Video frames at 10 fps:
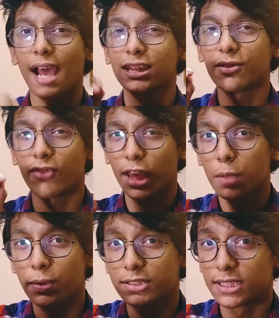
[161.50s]
And the
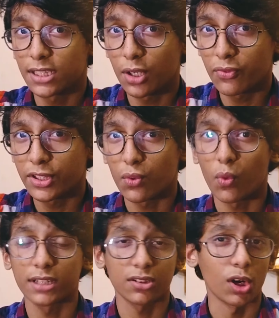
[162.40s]
final pictures out of it
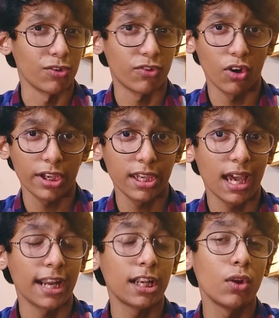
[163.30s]
was all foggy
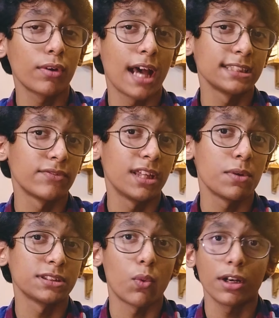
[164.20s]
and it looked as if there
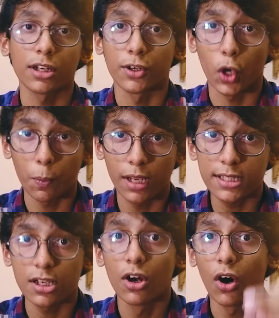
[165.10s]
was a water
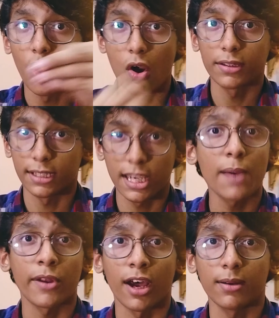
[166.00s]
droplet on the
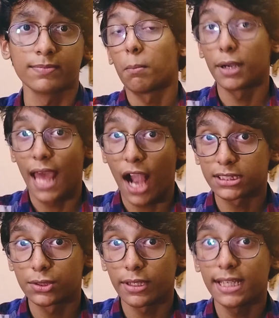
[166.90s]
camera. But
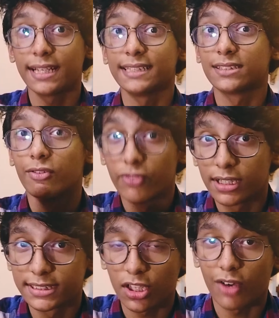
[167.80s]
Axon 20 is the
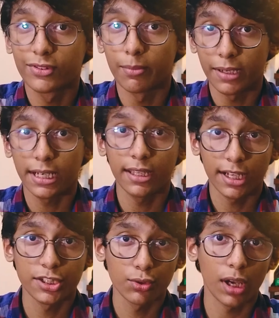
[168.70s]
first of the many
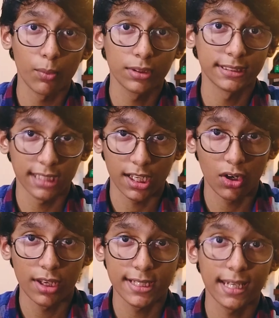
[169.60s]
yet to come with this
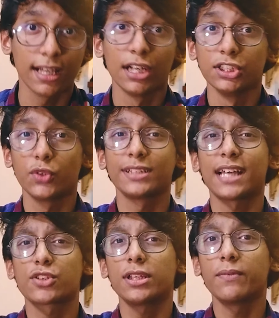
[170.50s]
technology, so it is
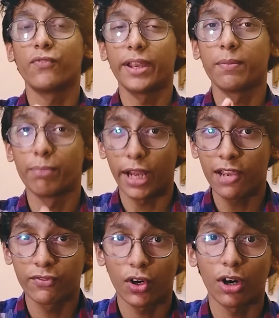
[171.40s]
actually very
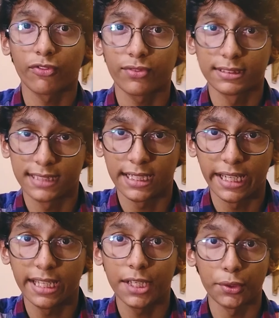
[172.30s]
brave of
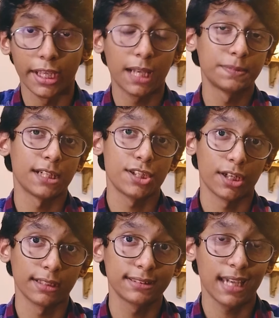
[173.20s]
ZTE to take up such
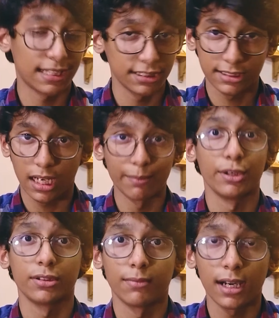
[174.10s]
a risk and just come
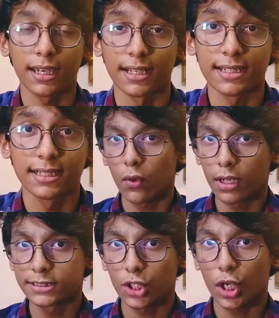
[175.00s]
into the market. Now
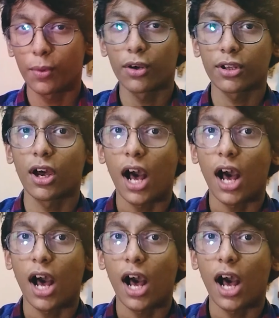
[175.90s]
let's talk about